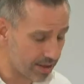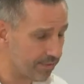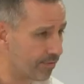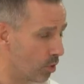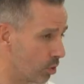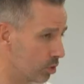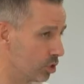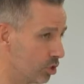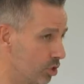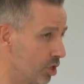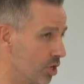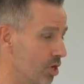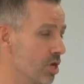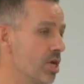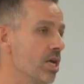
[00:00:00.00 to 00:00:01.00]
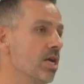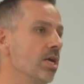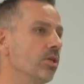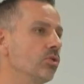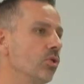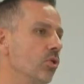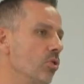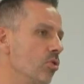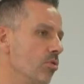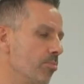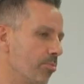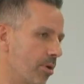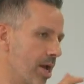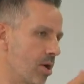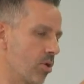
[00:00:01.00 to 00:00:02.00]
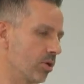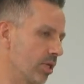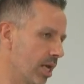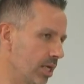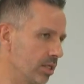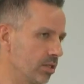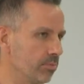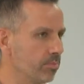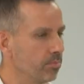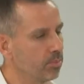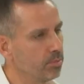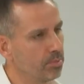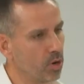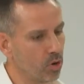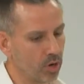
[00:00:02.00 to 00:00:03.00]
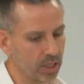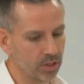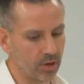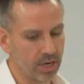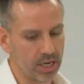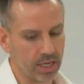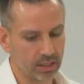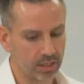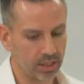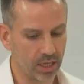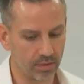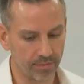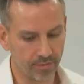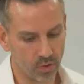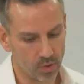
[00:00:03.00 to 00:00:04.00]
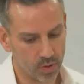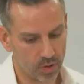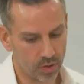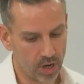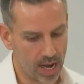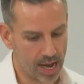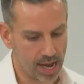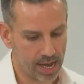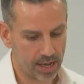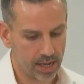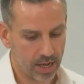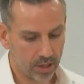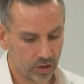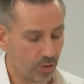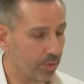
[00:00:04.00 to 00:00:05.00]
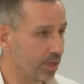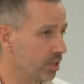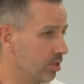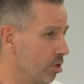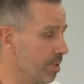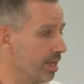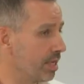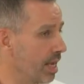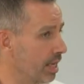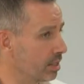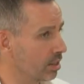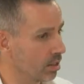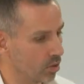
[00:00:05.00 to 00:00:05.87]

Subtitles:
forces you to prioritize your ideas and take them forward to be tested